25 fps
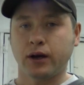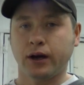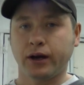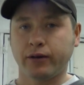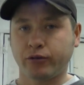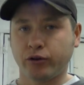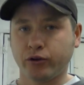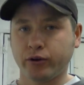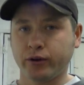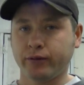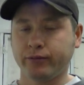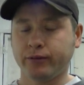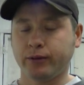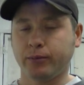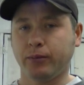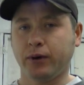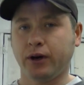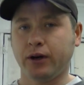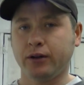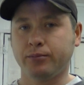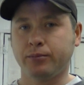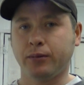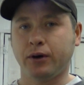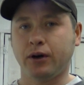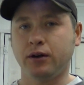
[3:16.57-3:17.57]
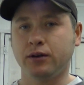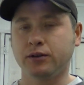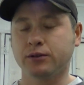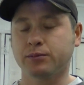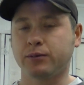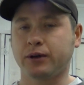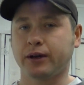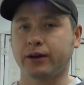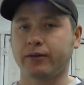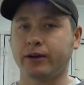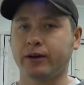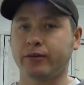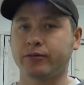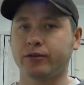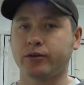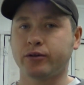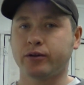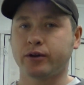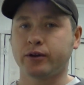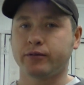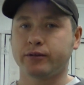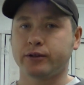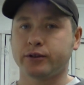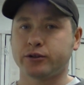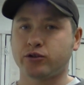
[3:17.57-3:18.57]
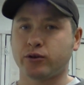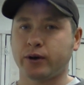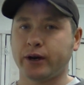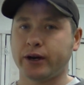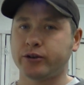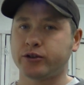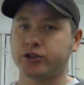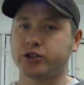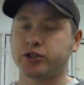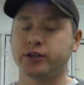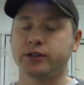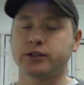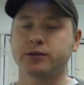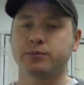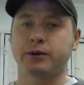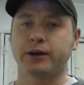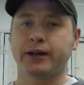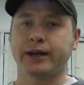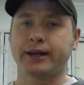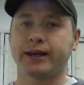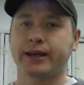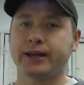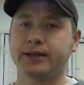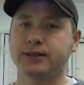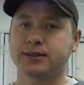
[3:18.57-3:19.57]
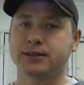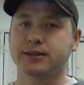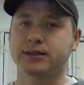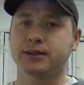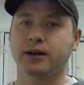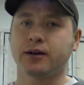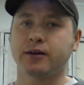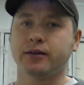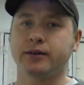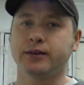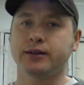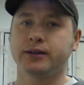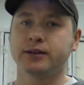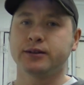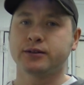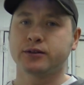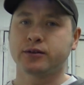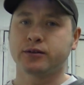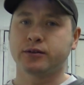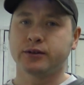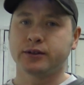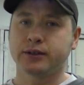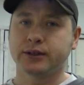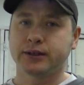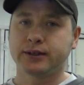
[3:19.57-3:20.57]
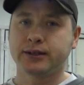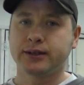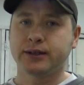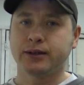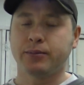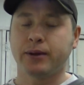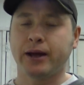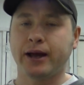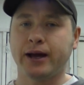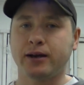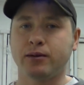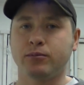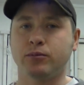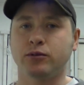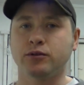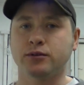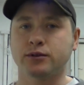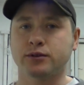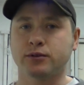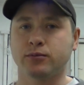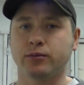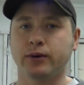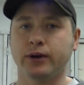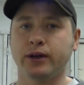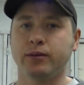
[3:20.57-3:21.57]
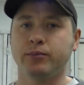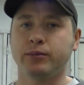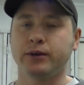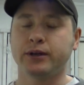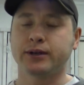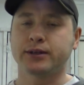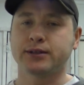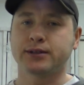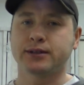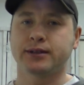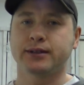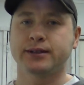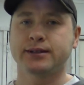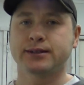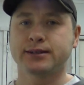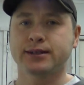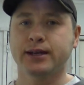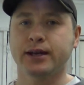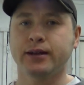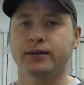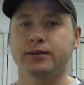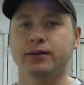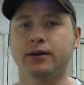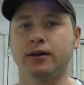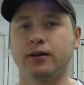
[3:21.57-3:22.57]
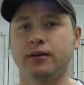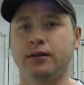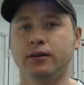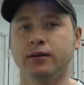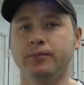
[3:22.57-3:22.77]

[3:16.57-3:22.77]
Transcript: I've heard of the mothballs, but I've never heard of the dryer sheets, but I can see how these could keep animals away because of the scent on